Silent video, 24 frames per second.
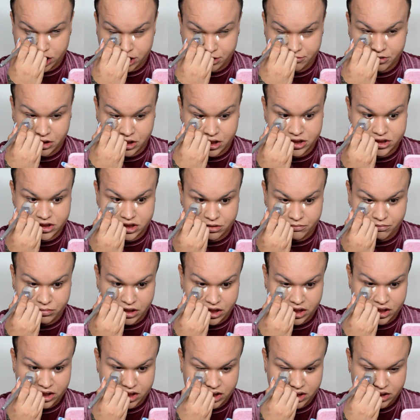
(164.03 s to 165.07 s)
I'm gonna start
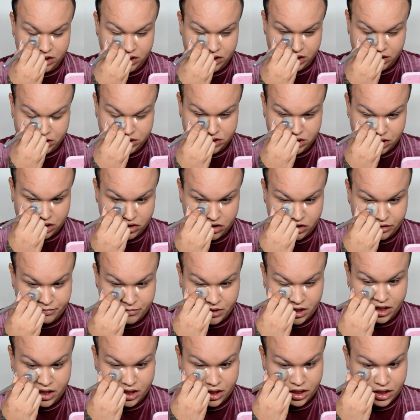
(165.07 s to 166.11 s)
blending this under
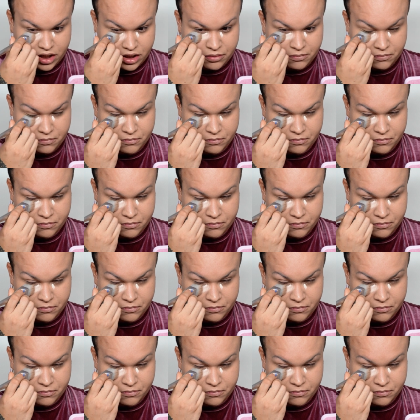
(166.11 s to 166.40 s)
my eye.